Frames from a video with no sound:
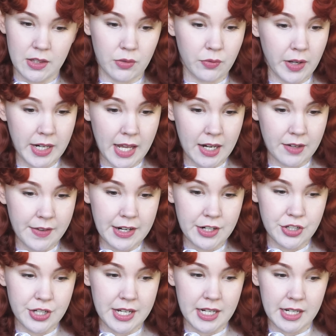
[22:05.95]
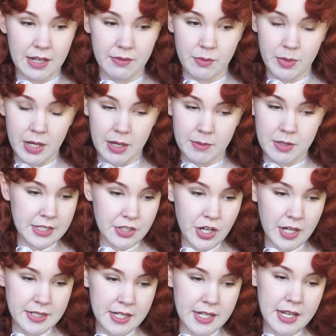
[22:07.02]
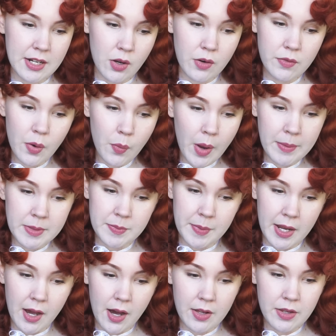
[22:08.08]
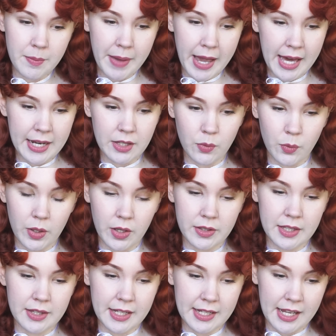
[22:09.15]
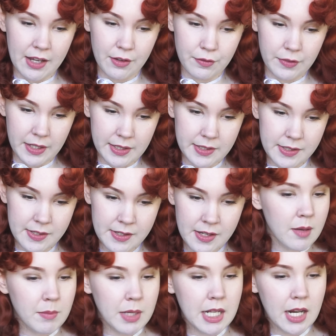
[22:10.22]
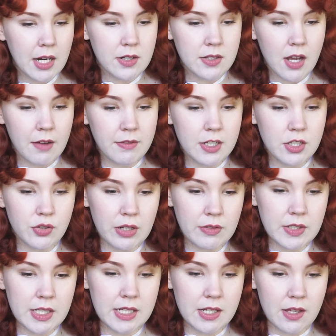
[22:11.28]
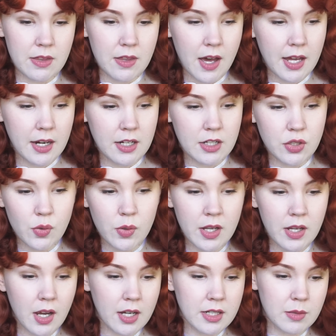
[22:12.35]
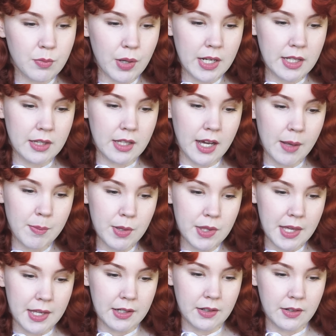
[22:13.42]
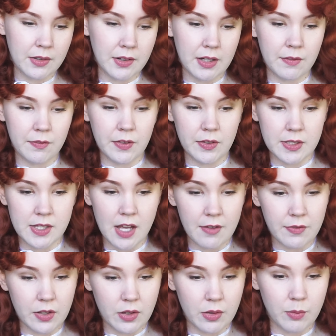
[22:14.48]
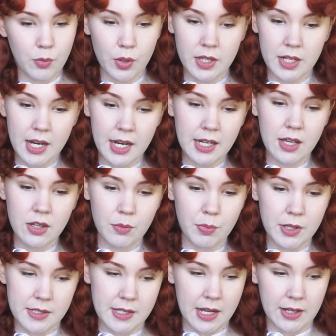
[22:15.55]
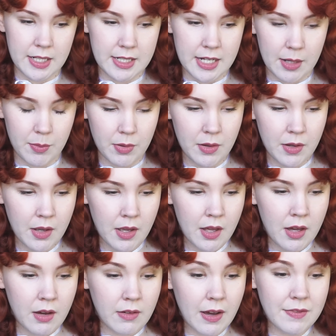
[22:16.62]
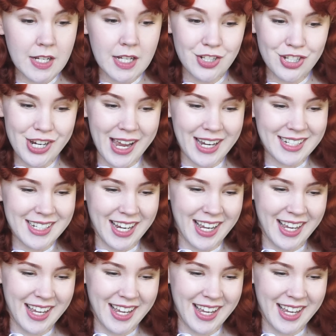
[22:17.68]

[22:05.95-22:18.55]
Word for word: they'll run out of energy and even become dejected and overwhelmed by all the bad in the world that they can't fix. Mediators often drift into thought, enjoying contemplating the hypothetical and philosophical more than any other personality type. Left unchecked,